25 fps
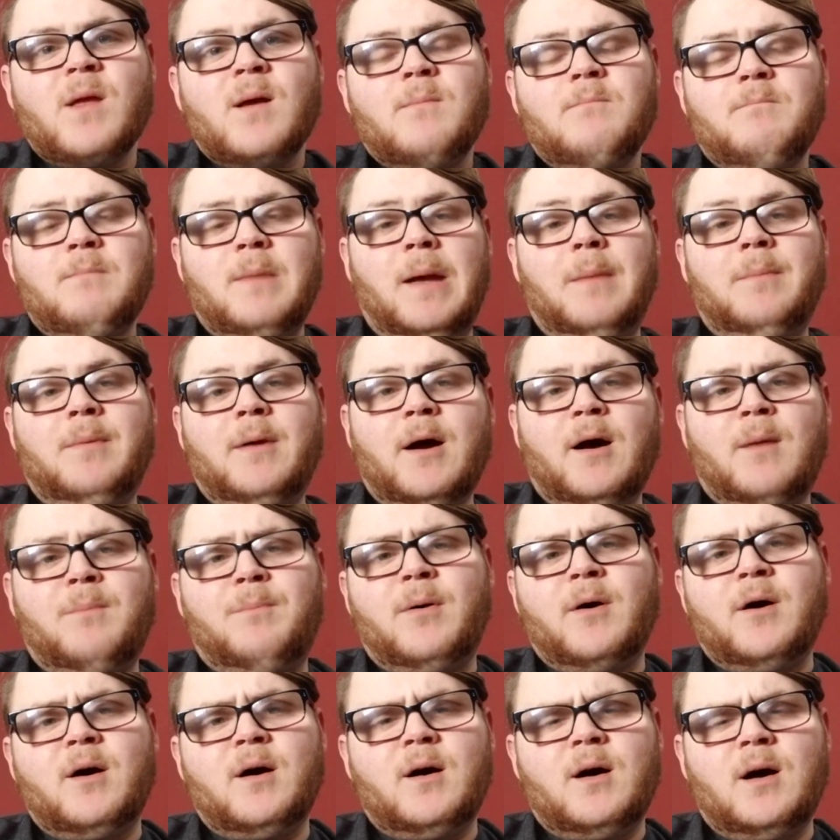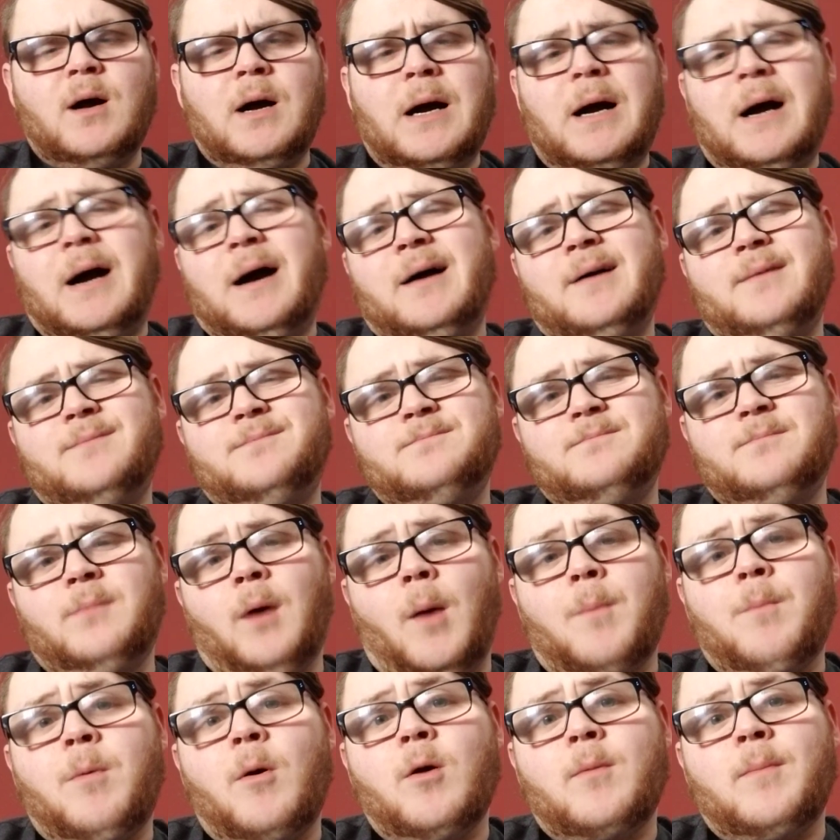maybe I'll put a
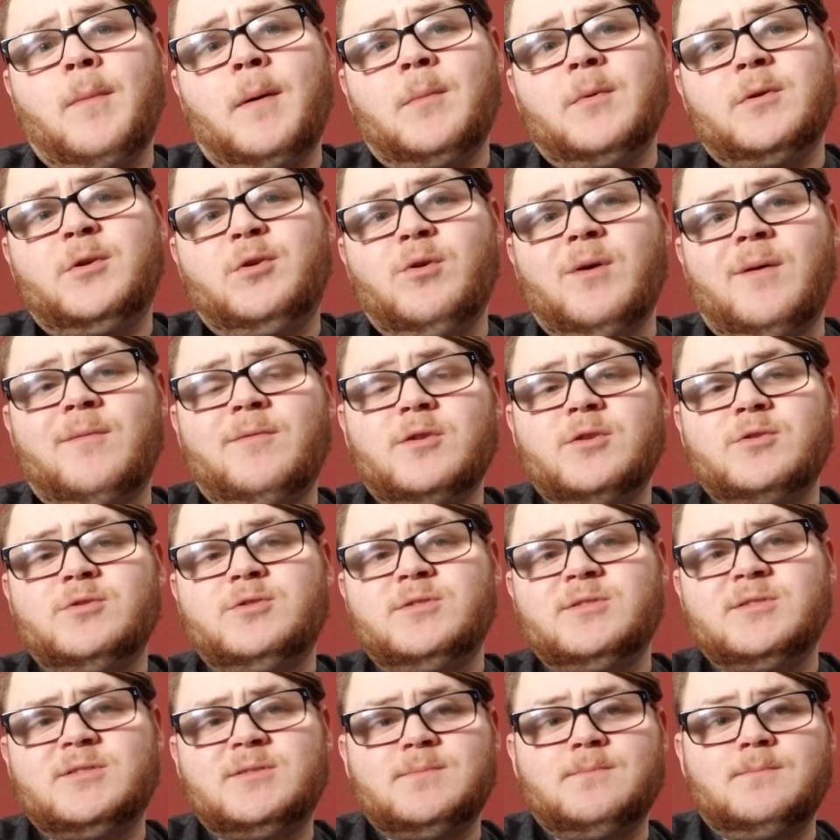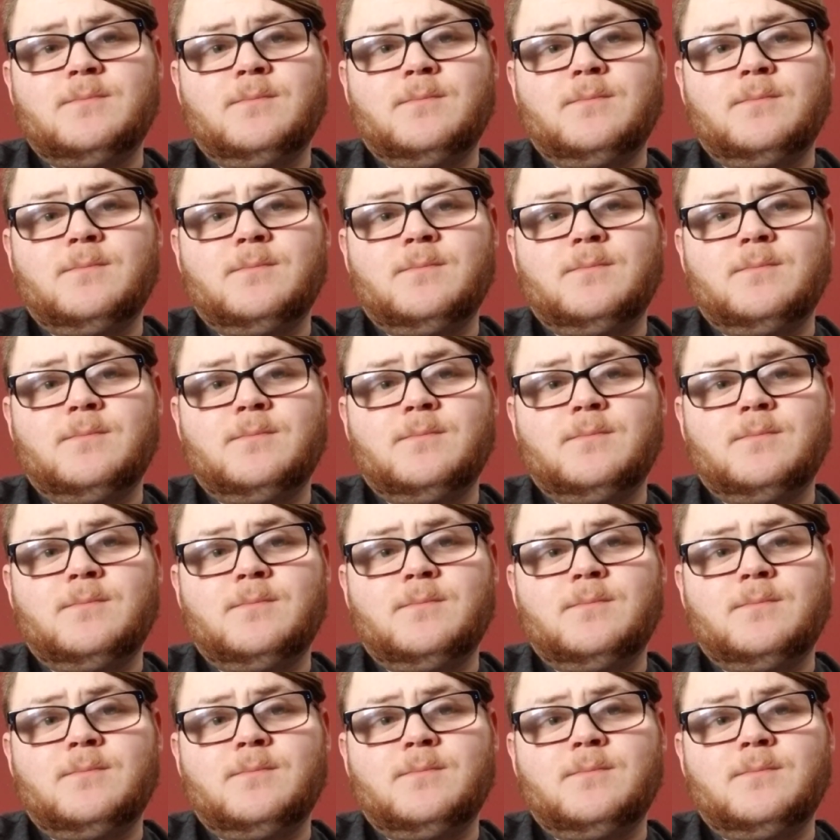Pokemon with 2 evolutions